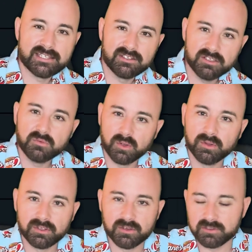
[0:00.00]
a good
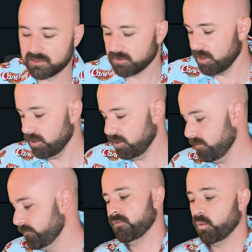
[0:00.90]
roller coaster logo.
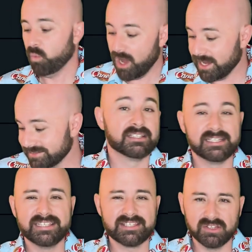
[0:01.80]
For one, it
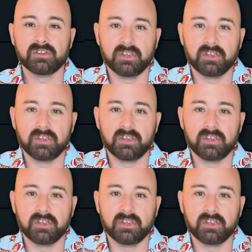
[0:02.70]
needs to look